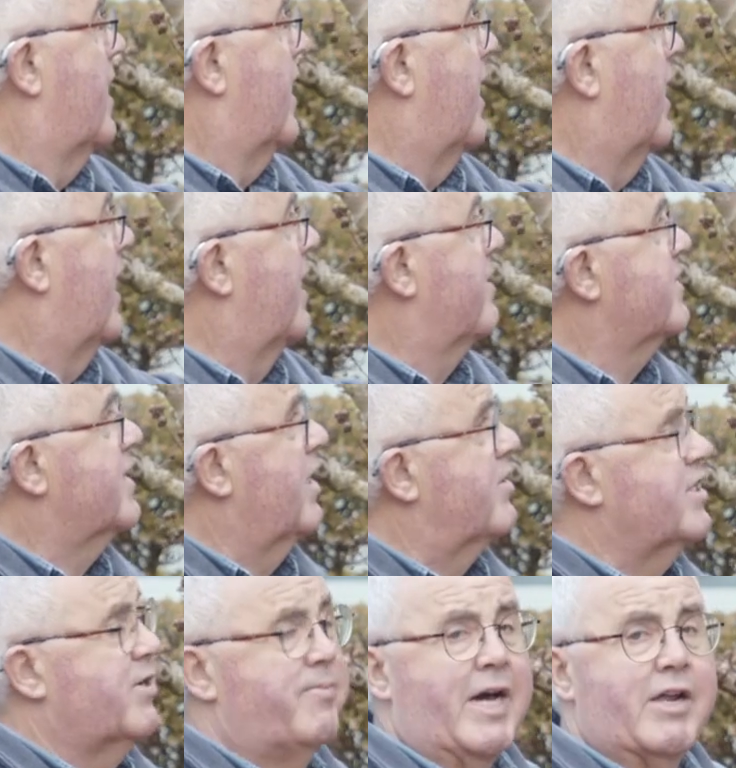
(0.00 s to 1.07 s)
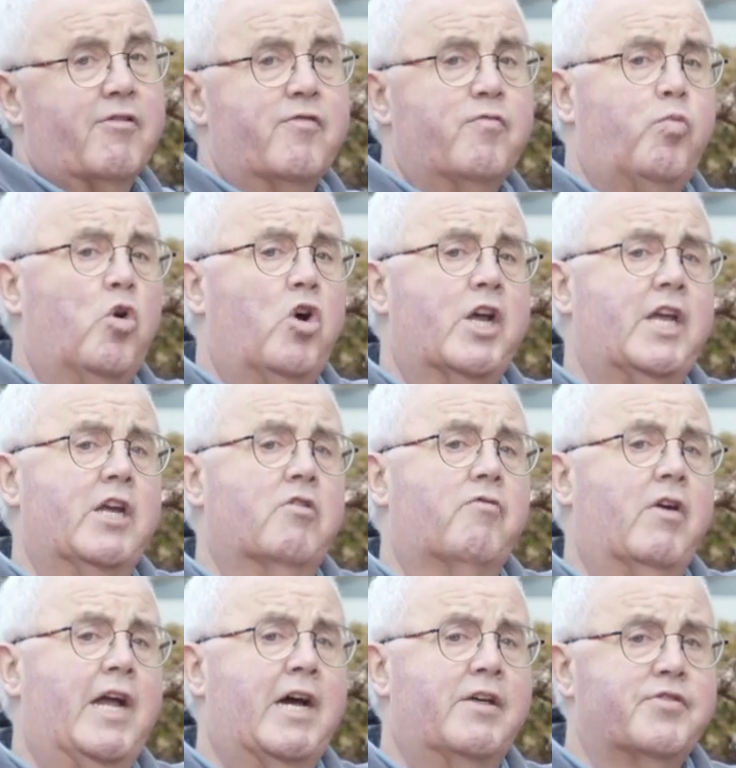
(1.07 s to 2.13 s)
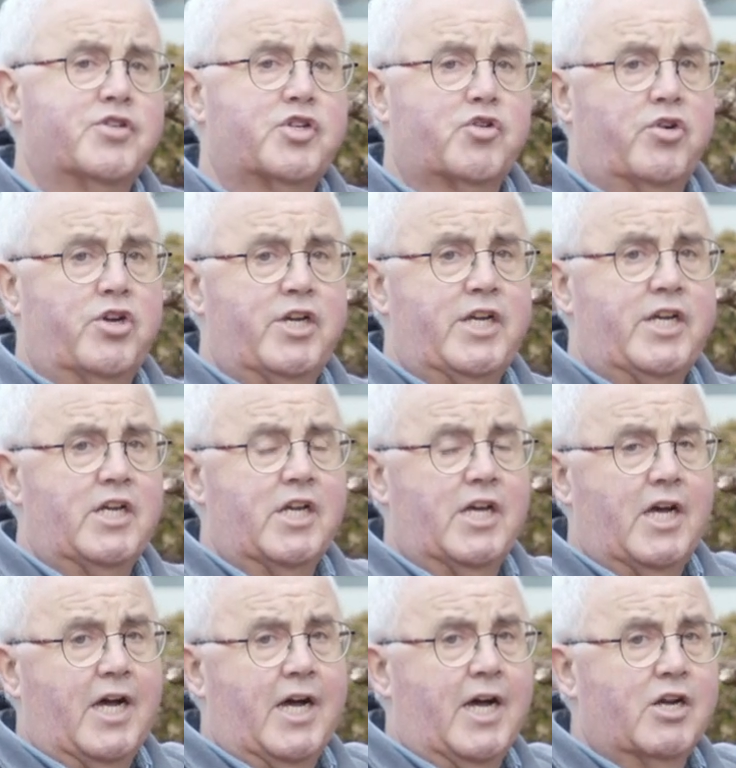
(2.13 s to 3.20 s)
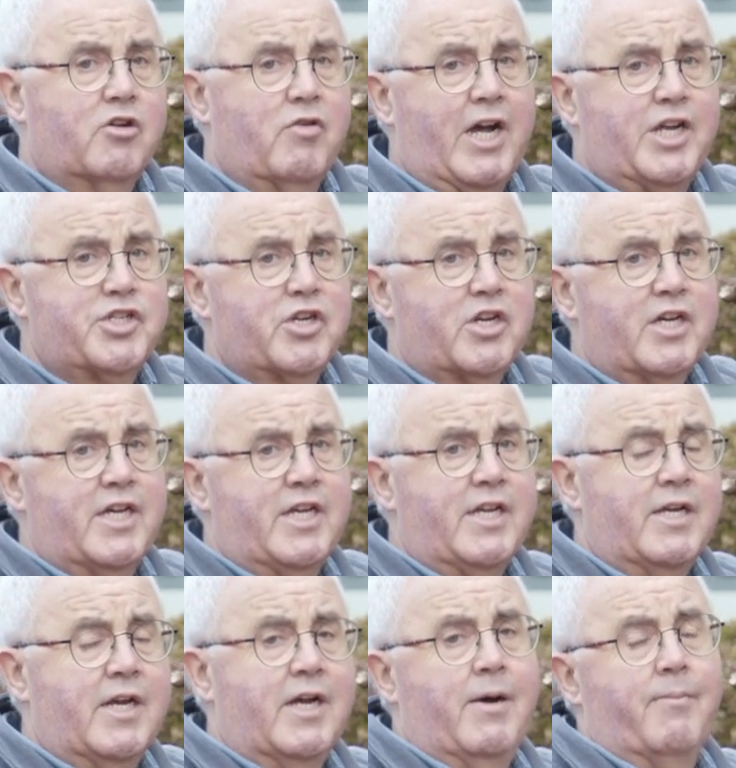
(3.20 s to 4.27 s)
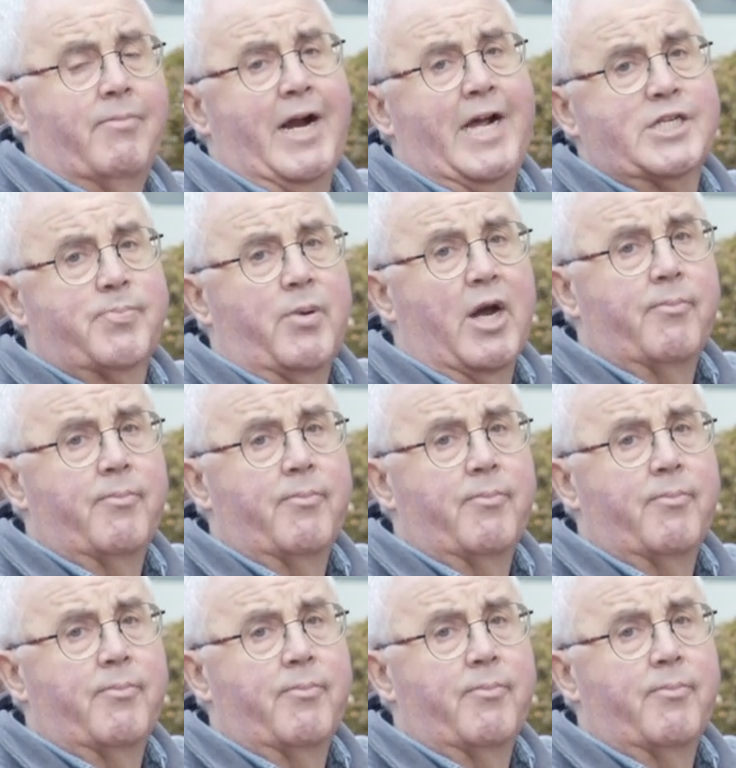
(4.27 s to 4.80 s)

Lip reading: So it's a matter of working around the tree gradually, branch by